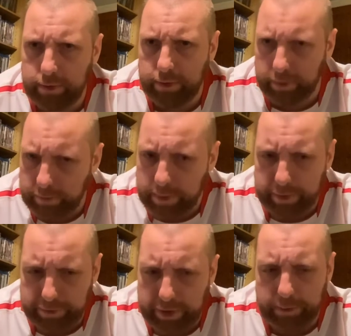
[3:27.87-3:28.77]
I remember the
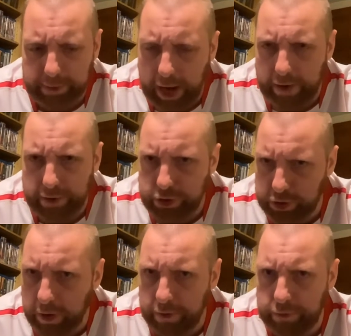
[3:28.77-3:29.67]
Phantom Carriage
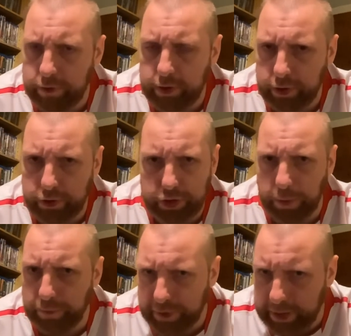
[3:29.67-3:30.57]
stuff, because you don't
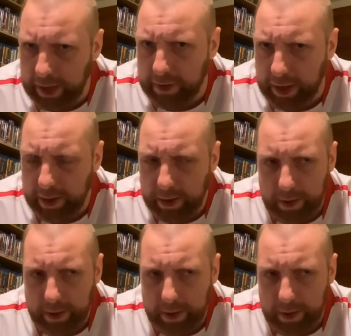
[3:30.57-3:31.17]
forget that.